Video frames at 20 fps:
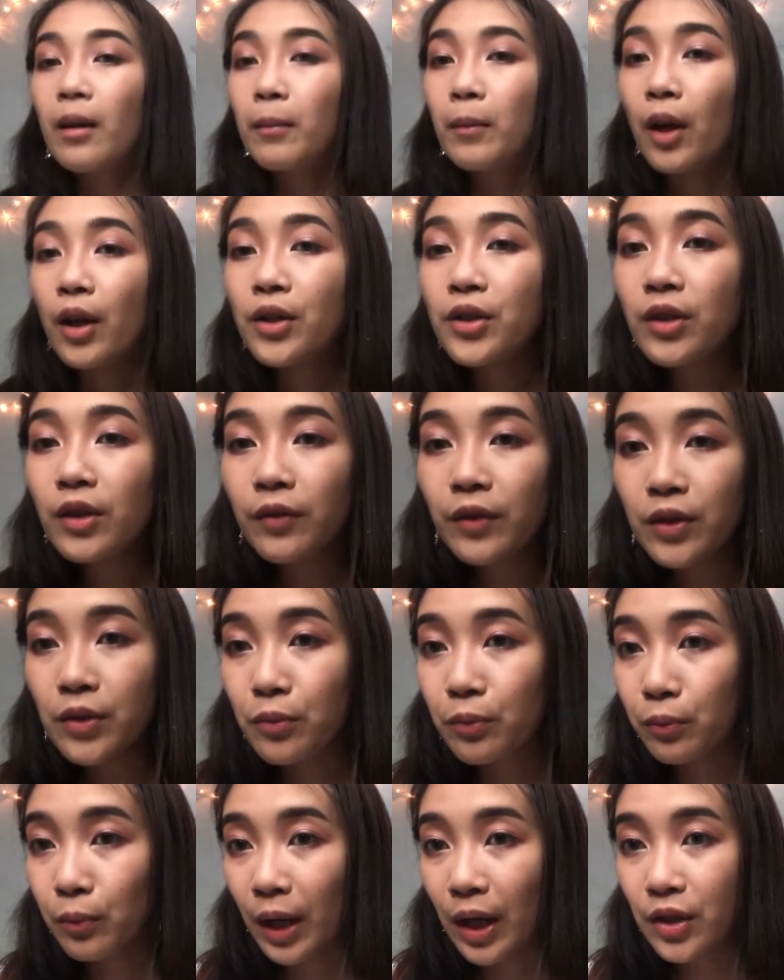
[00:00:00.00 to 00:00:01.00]
Not sure if it's
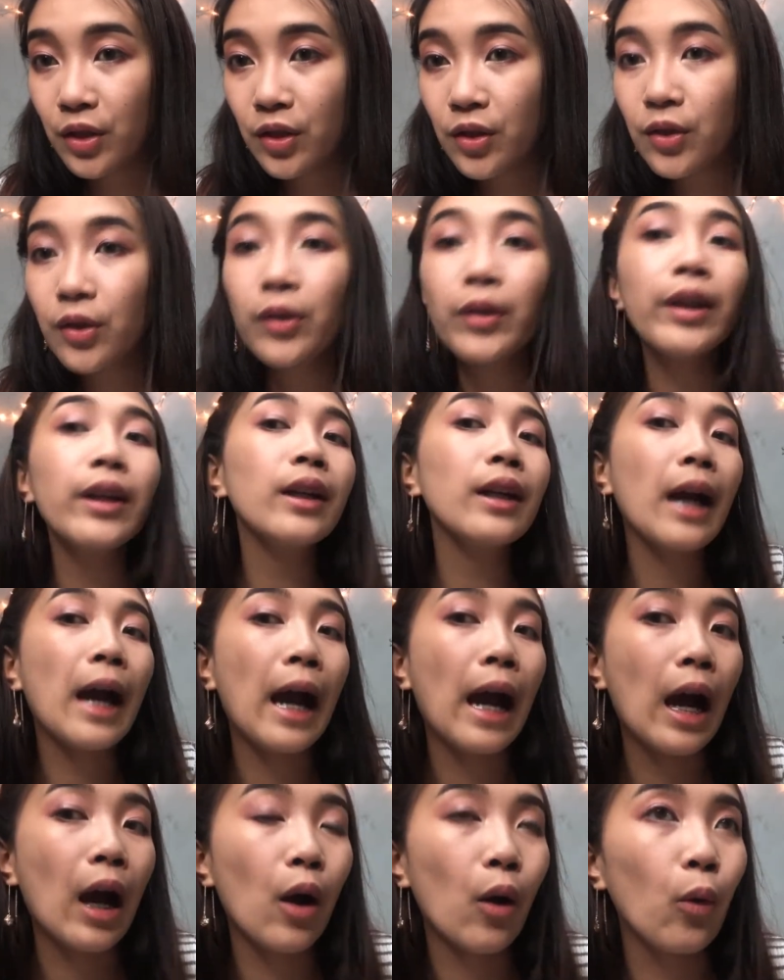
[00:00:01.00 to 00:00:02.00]
registering
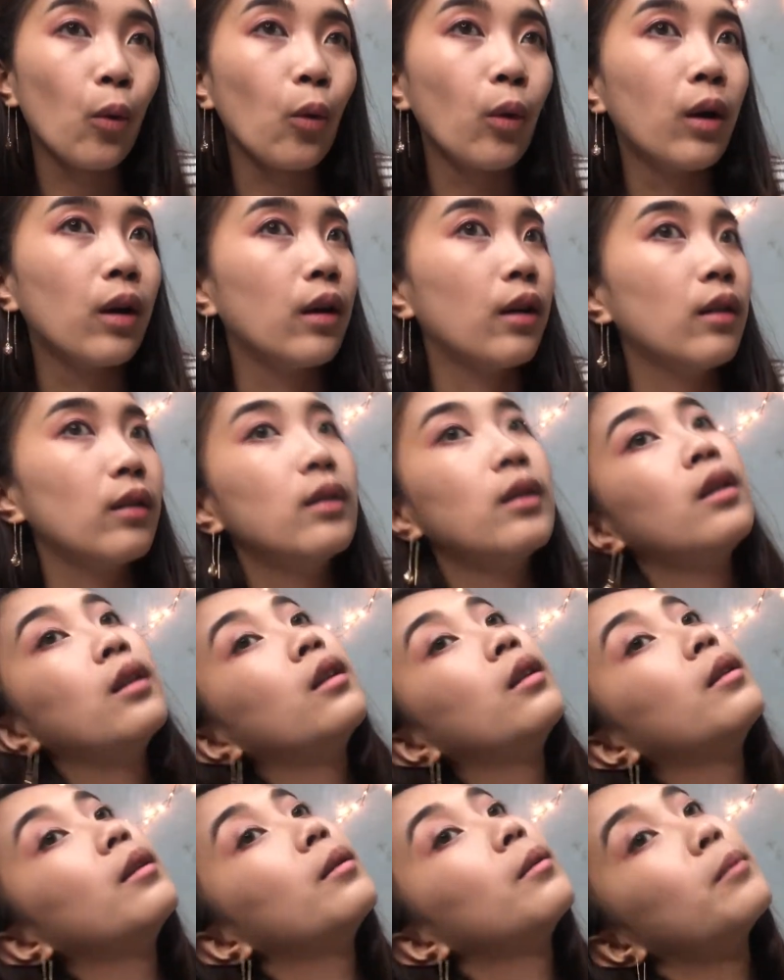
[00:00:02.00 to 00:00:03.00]
how
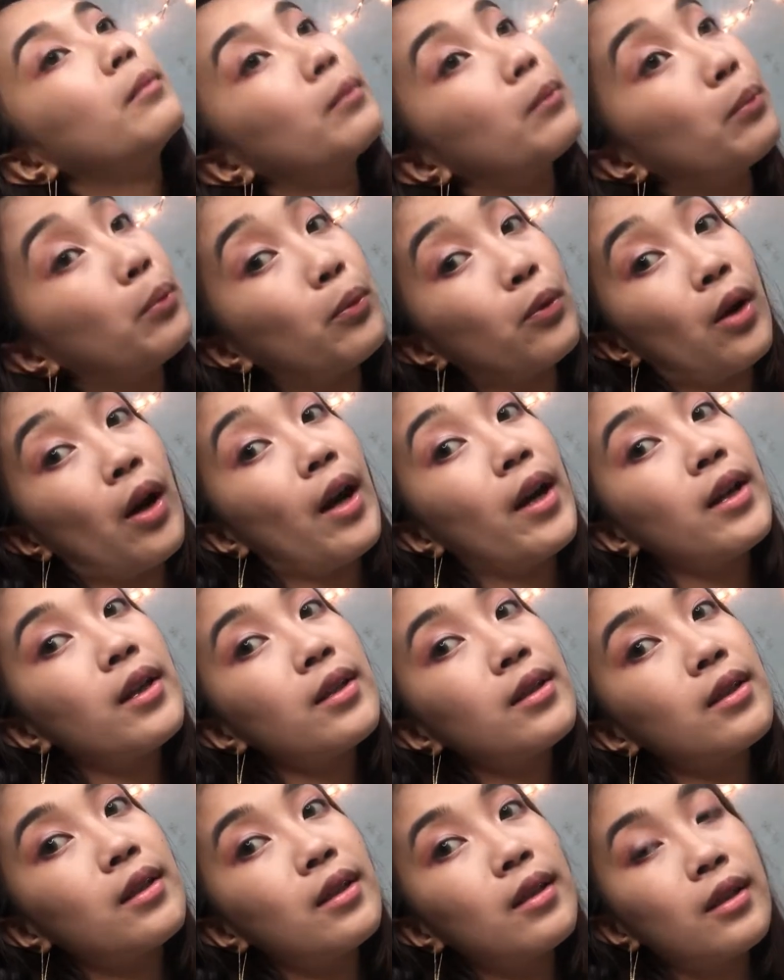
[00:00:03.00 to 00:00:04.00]

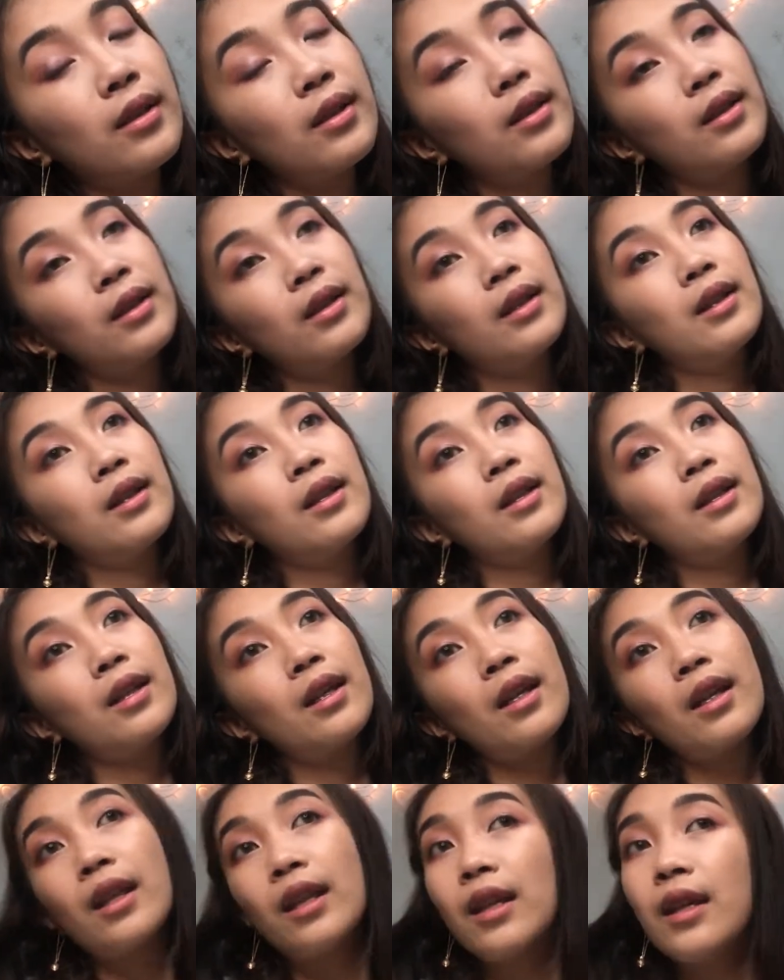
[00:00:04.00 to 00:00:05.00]
bright
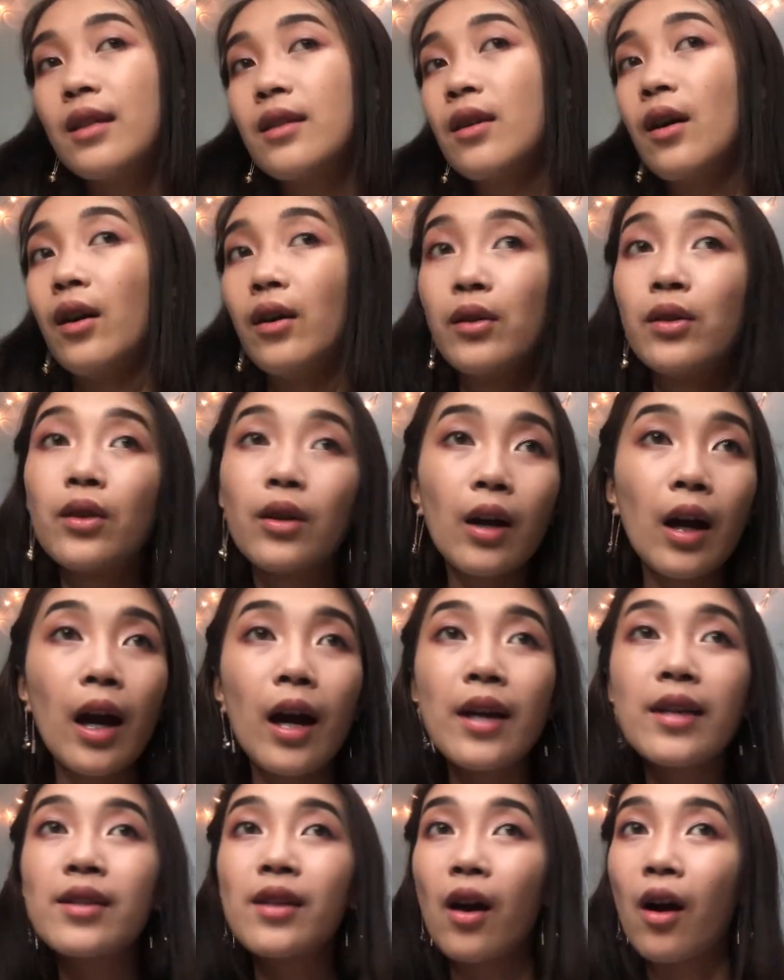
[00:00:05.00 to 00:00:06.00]
these under
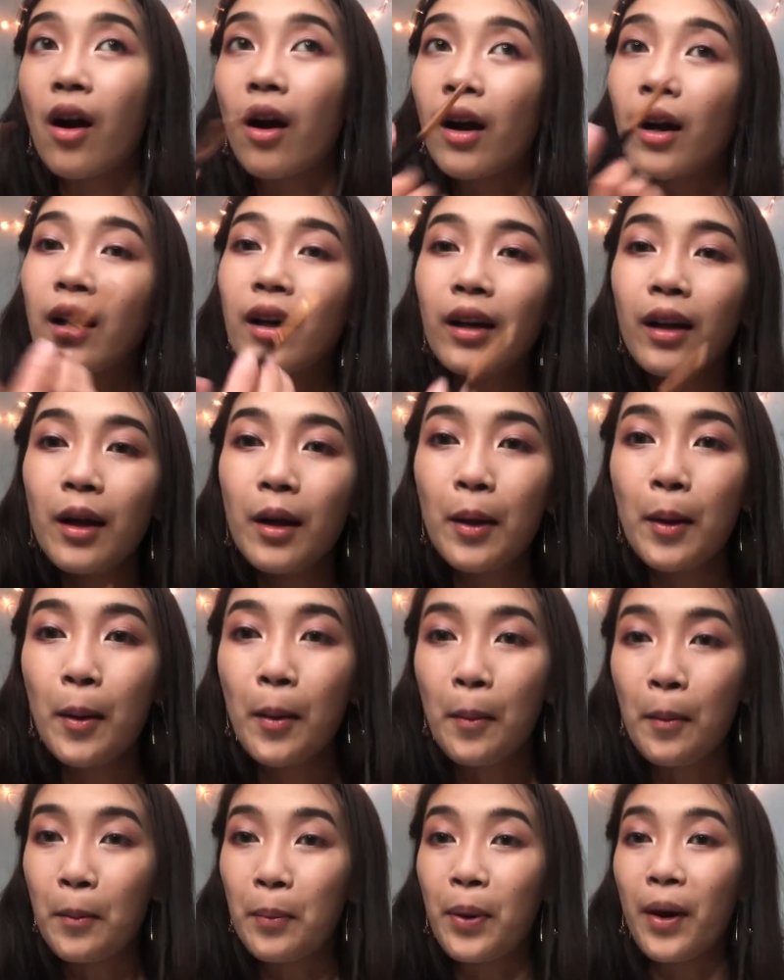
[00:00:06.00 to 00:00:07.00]
eyes are,
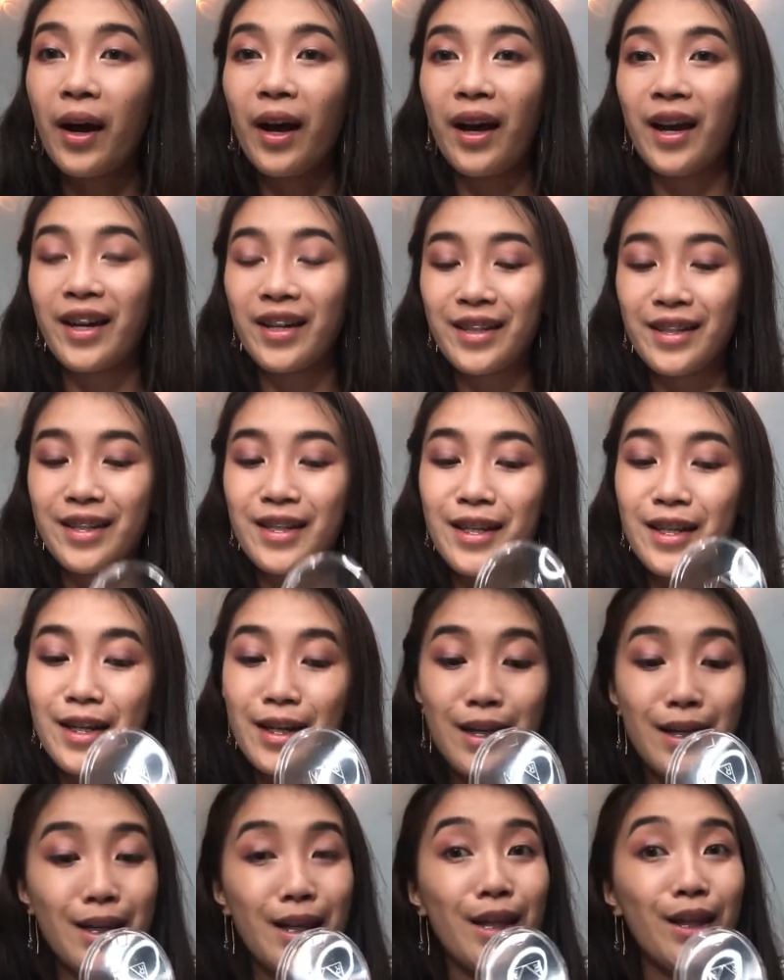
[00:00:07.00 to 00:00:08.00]
but
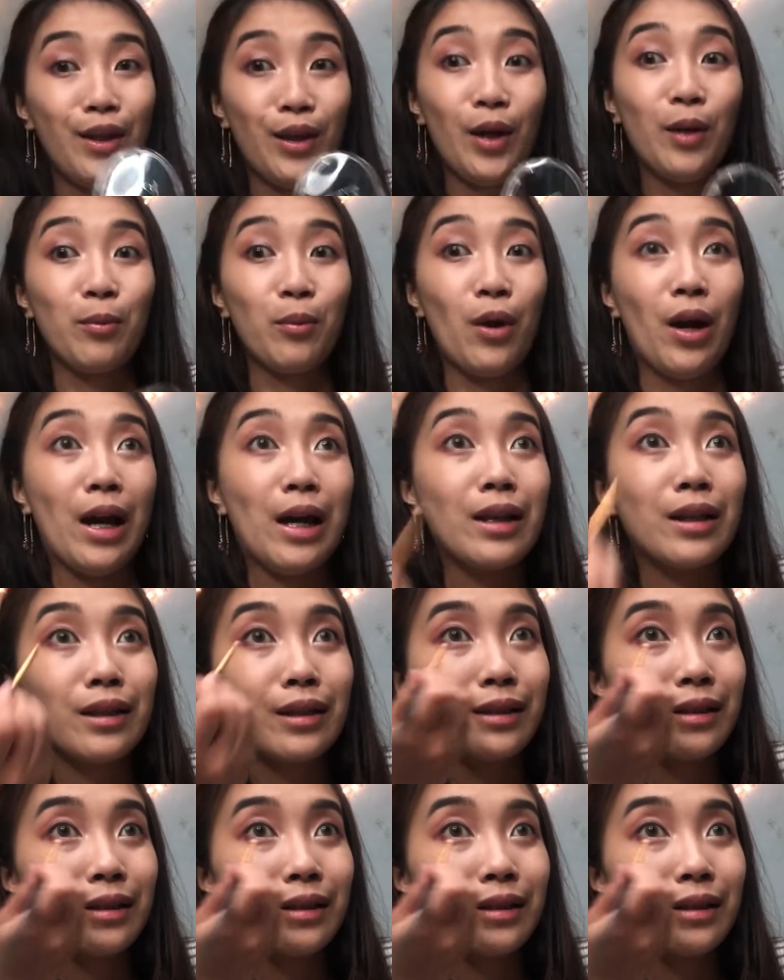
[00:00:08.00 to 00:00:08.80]
they're bright.